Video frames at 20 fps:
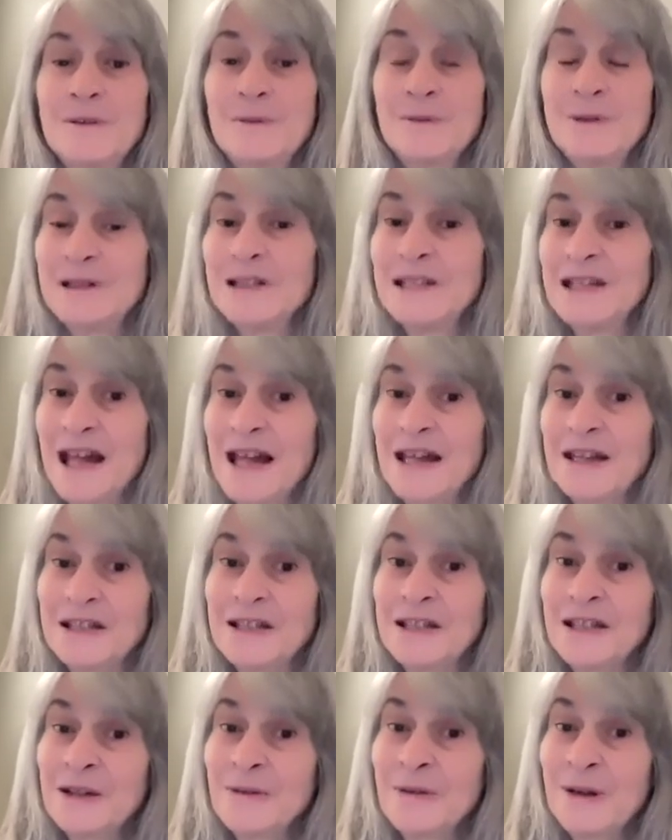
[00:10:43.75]
which it
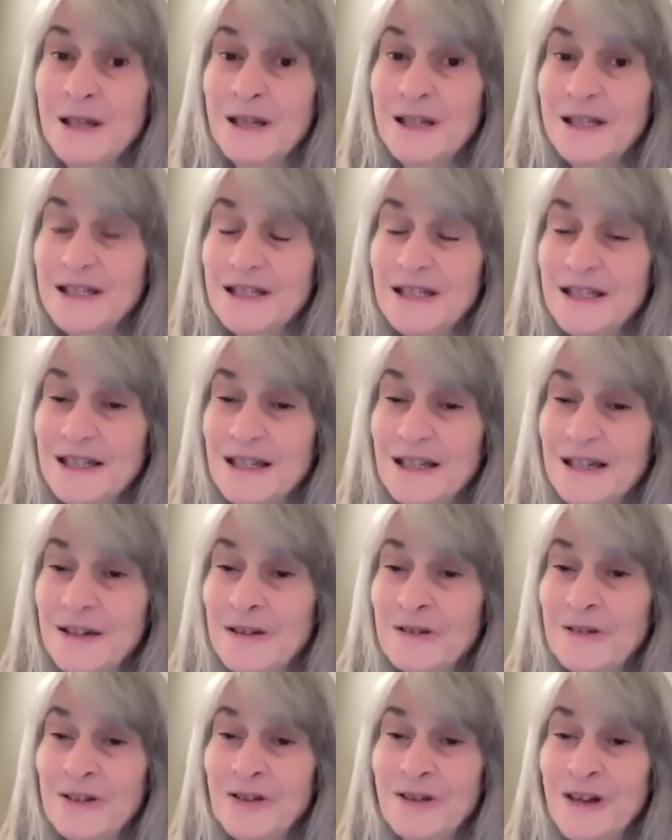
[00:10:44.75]
actually was,
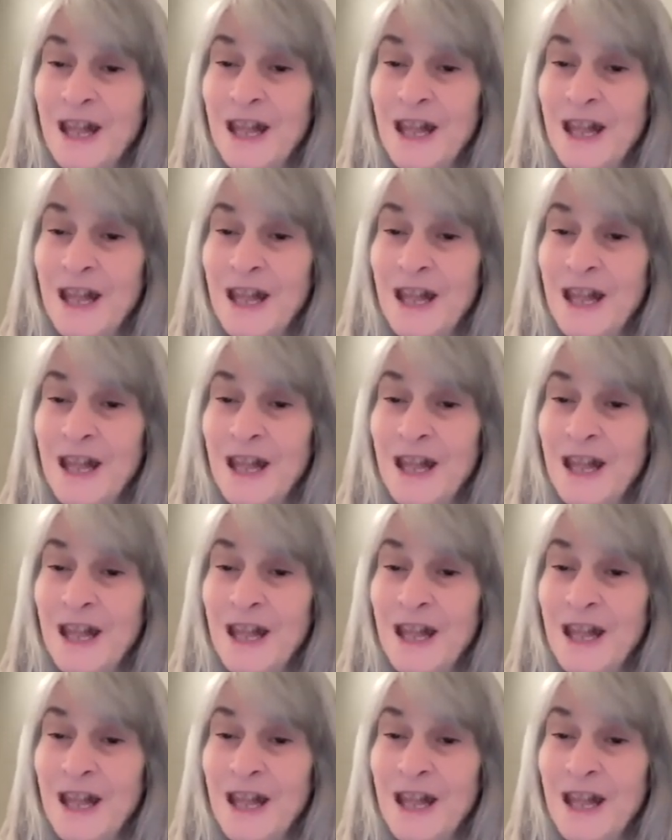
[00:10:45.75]
because her